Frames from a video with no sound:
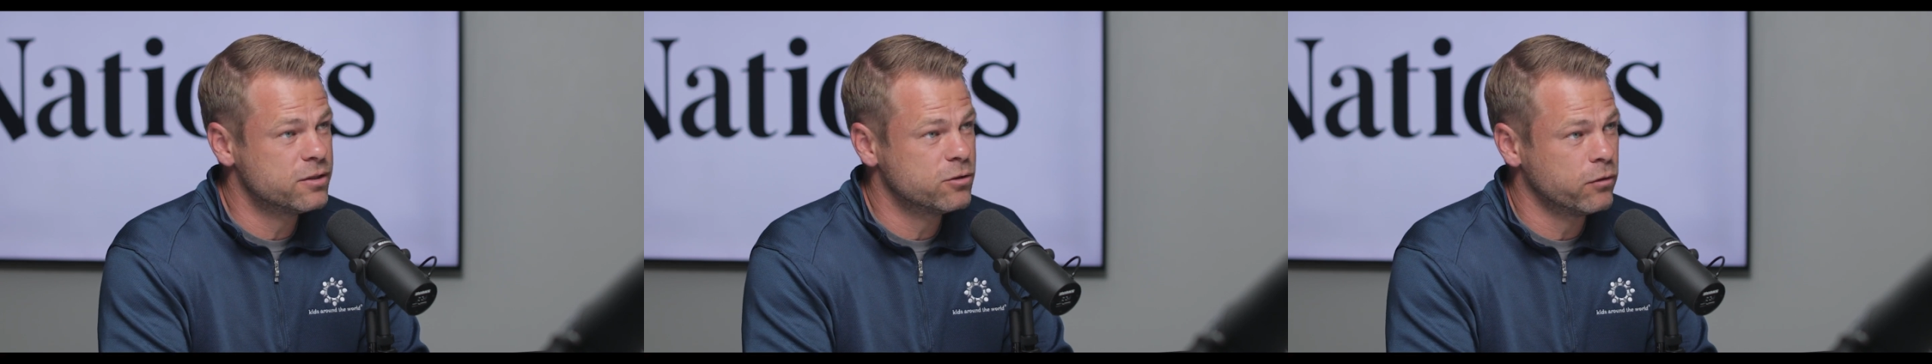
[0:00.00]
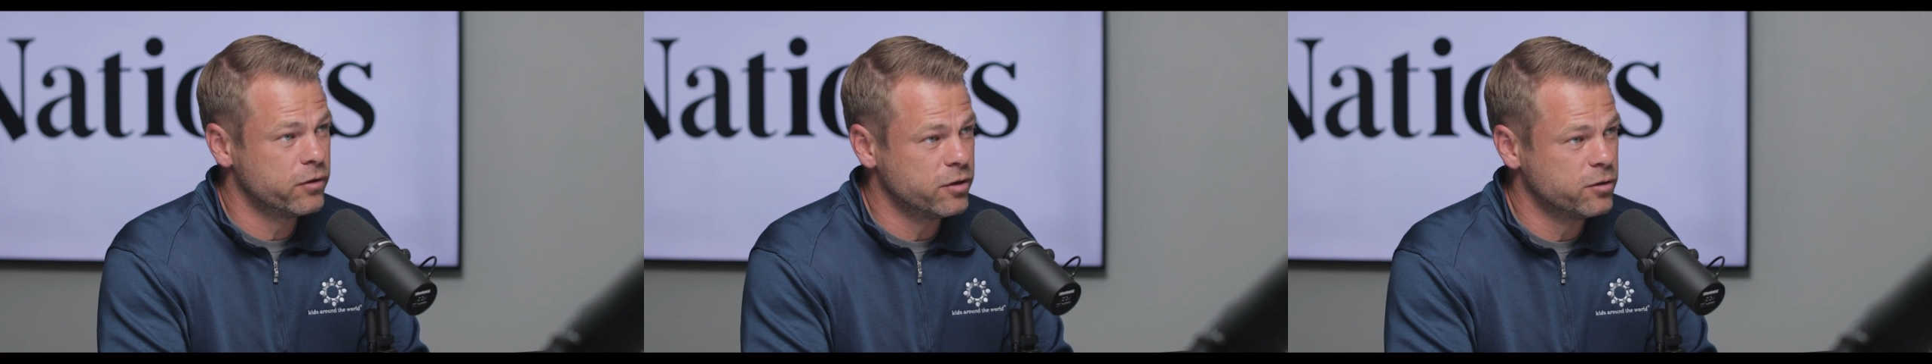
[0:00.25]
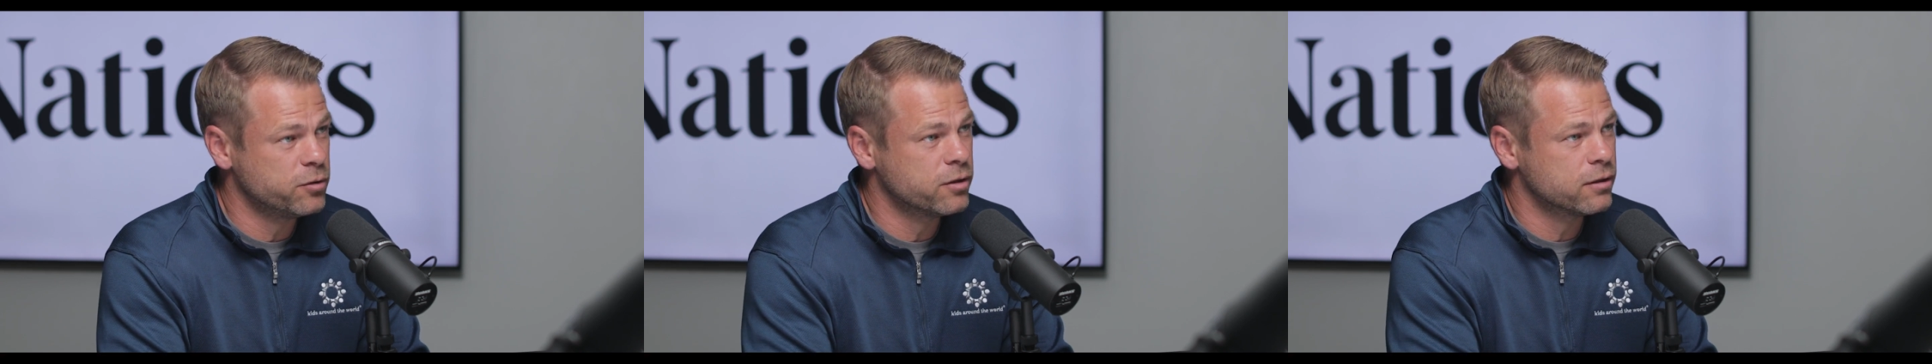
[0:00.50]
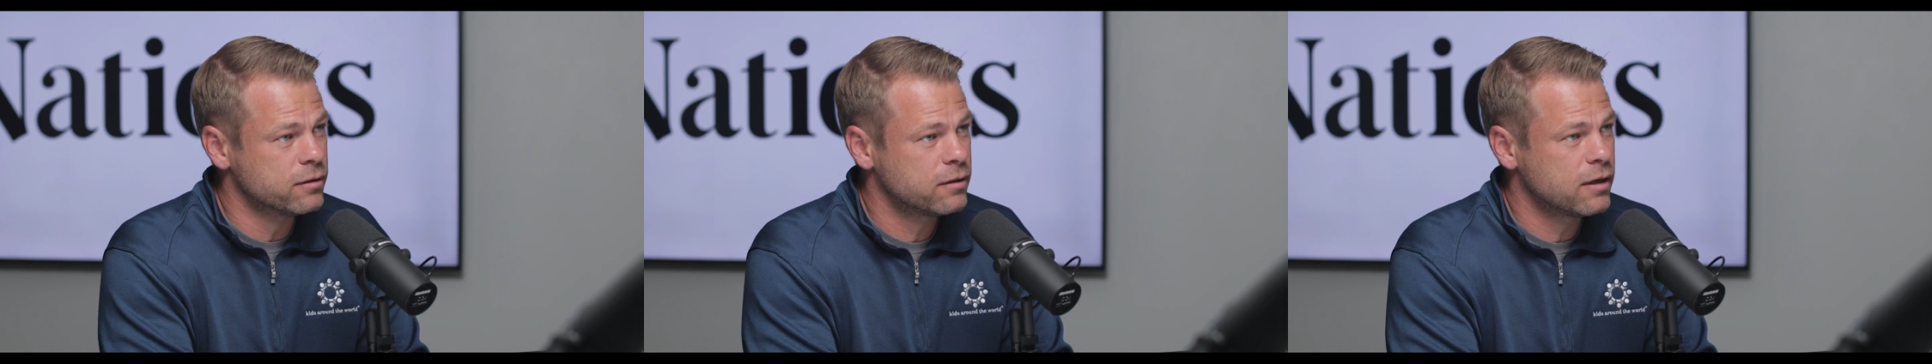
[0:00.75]
Soviet
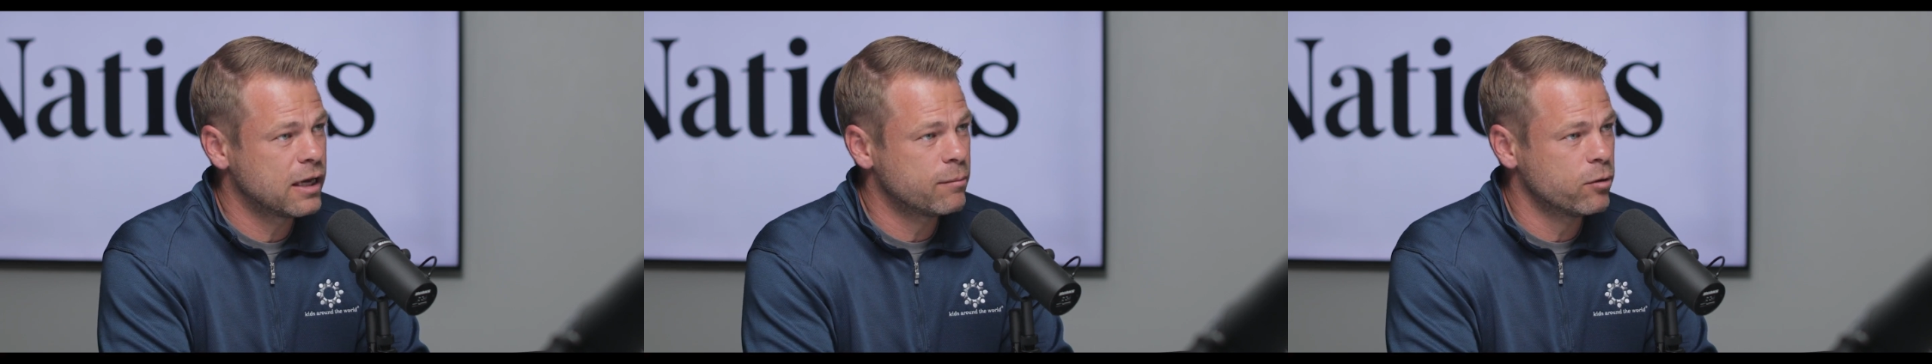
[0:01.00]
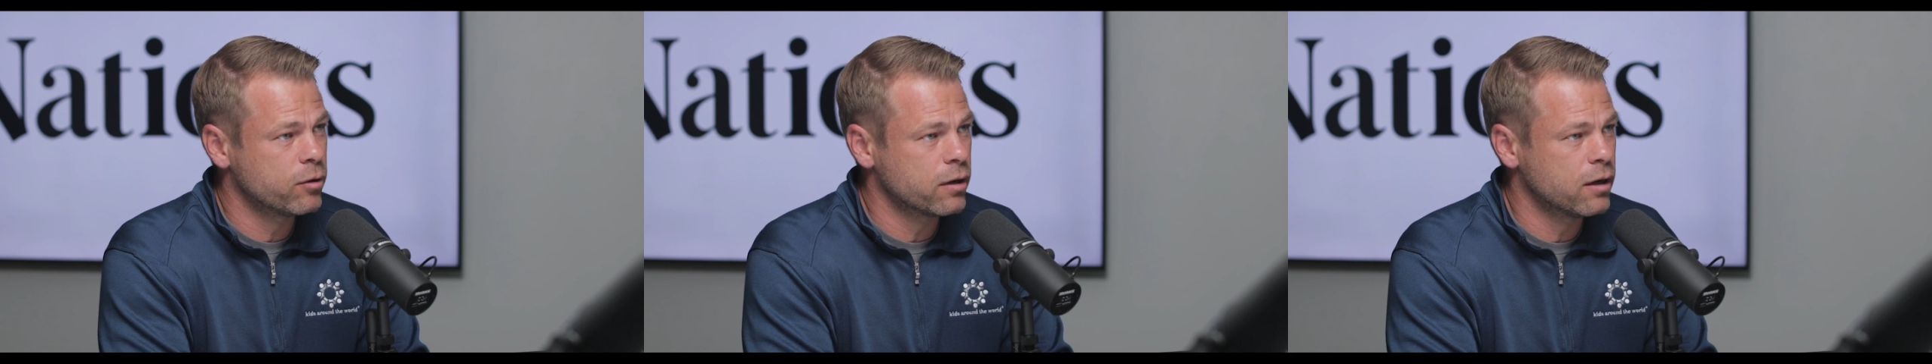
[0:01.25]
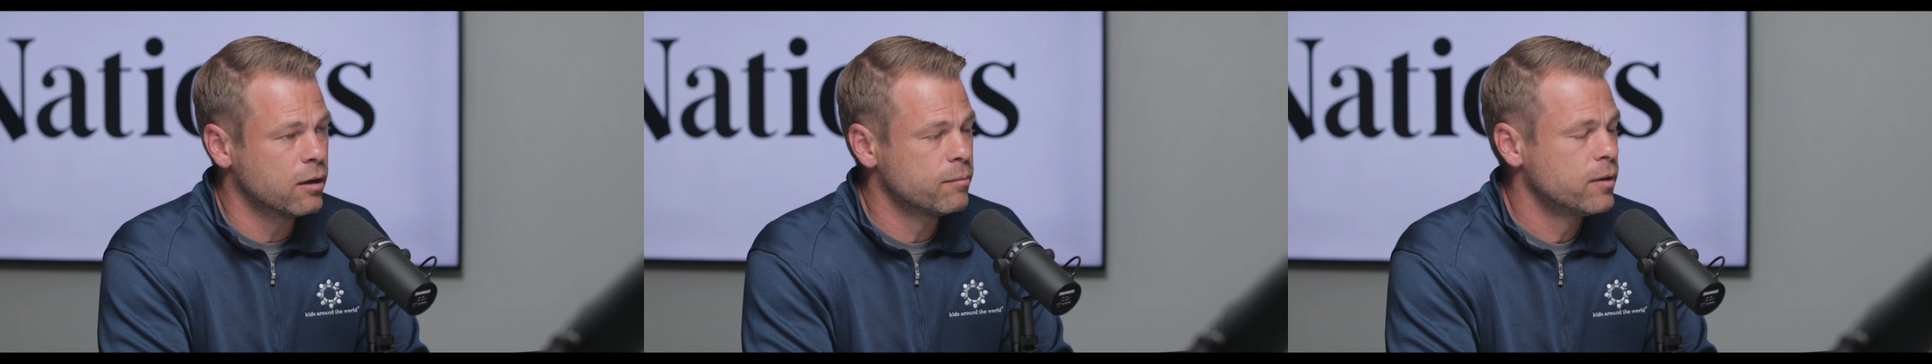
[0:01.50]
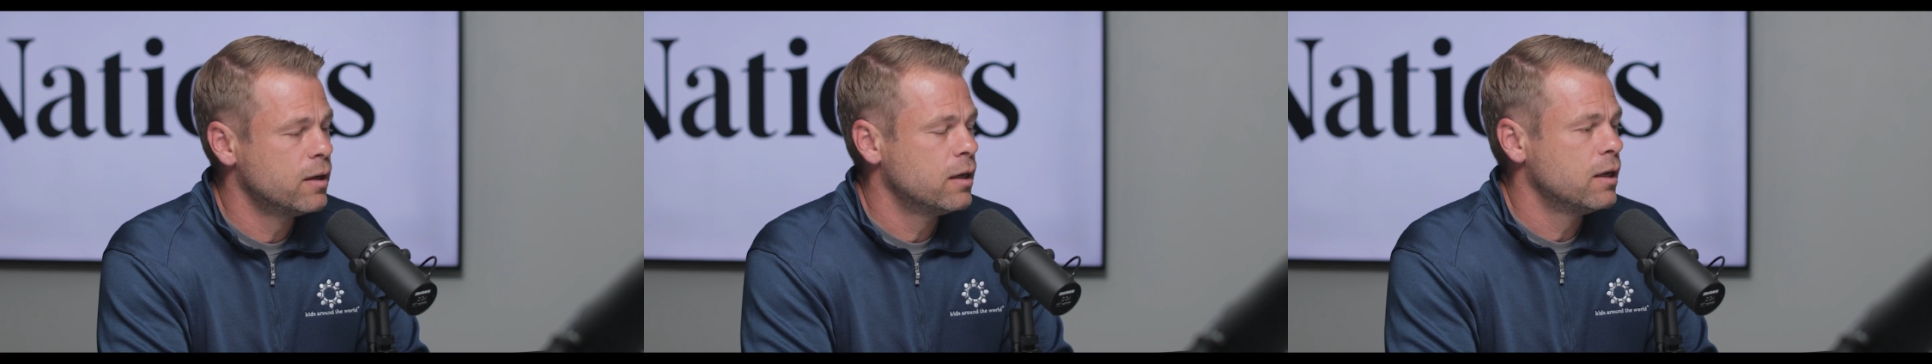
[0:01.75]
Union had broken up.